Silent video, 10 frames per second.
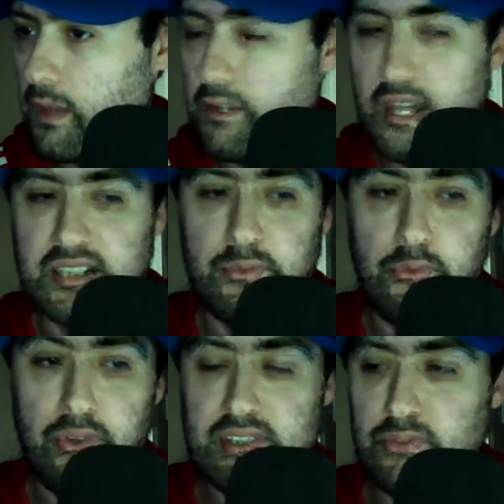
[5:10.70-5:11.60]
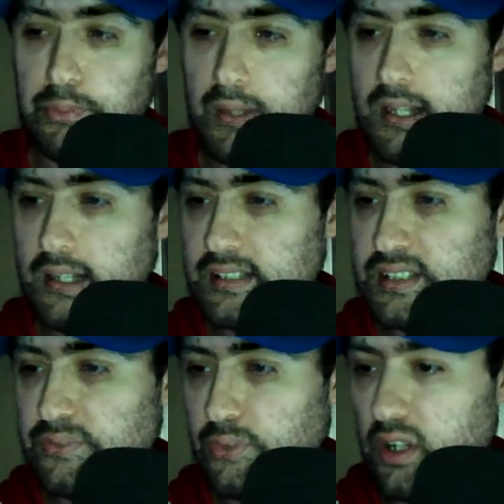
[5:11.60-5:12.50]
Okay, so for festival
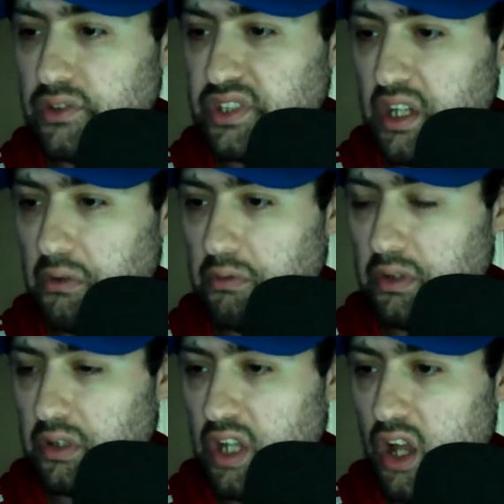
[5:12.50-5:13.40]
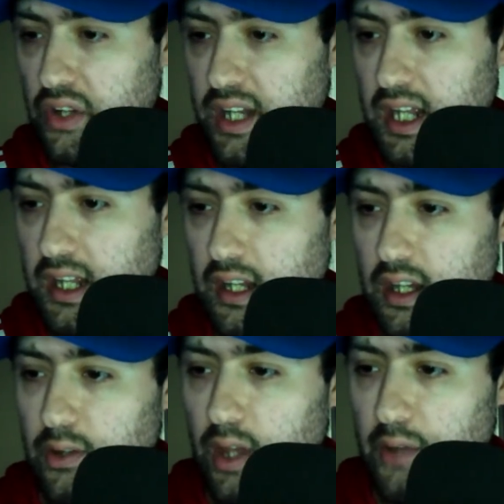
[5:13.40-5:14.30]
playlist, for those who can't hear,
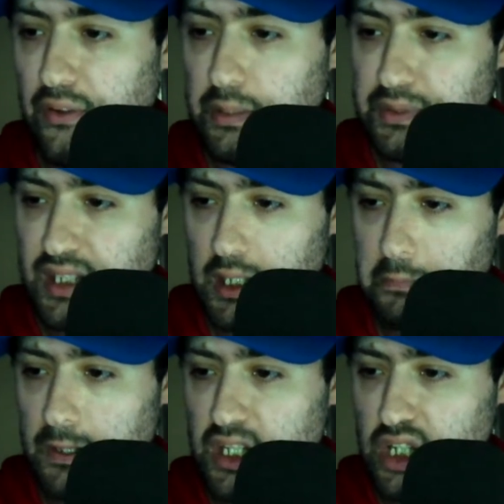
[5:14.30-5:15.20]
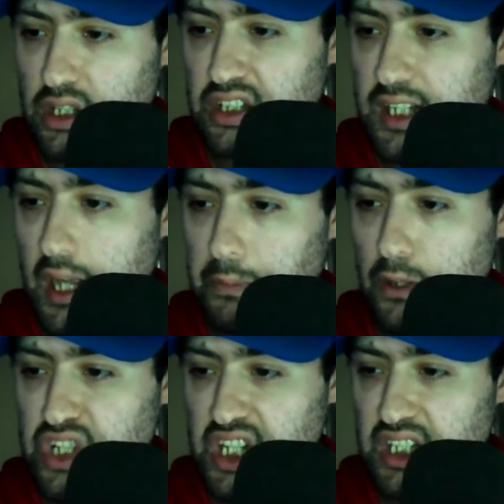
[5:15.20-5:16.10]
50% completion,
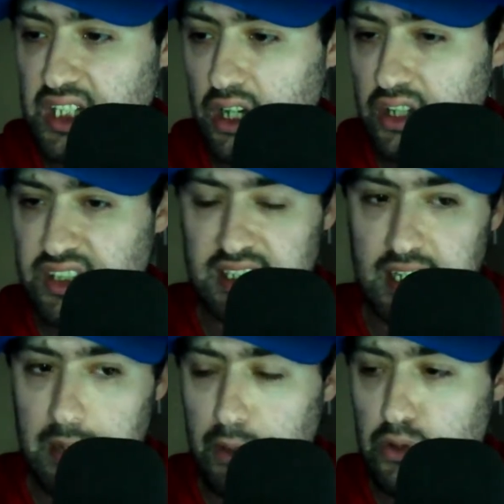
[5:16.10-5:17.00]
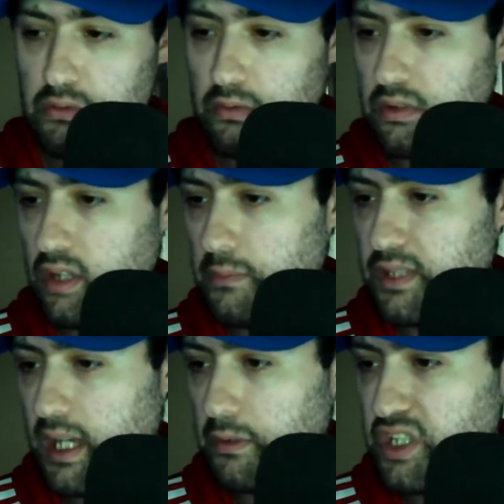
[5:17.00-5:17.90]
Diablo GTR, so that's the Lambo
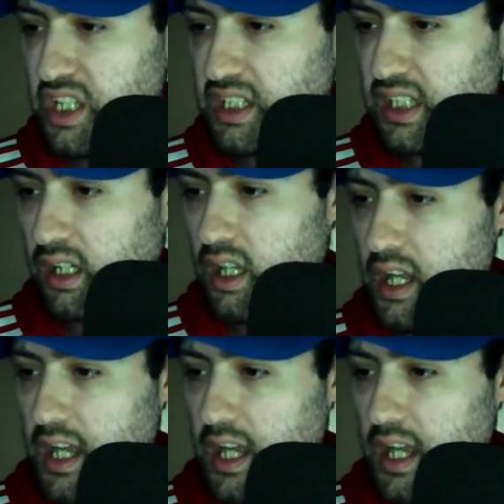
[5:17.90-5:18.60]
Diablo GTR.